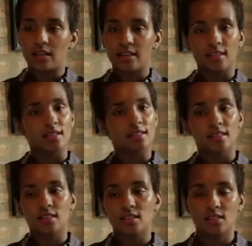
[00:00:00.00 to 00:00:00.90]
I think
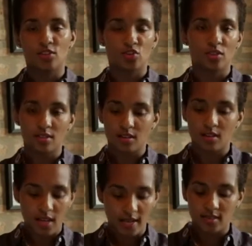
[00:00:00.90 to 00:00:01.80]
that this is just a
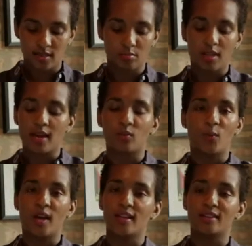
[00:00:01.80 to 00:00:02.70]
classic black
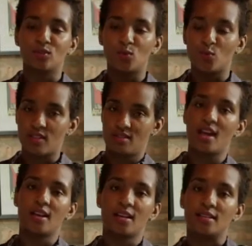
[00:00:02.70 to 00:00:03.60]
wedge with
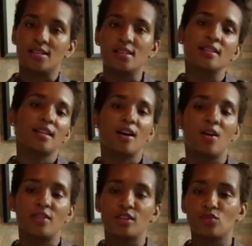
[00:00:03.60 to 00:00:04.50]
that hint of
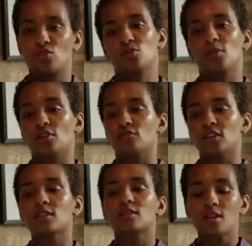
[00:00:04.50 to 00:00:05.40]
detail that's just
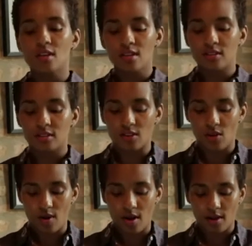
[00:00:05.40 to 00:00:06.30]
perfect. I'm not a
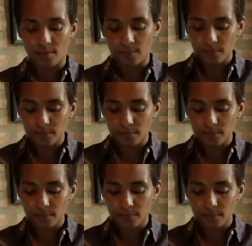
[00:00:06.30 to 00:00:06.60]
big shopper.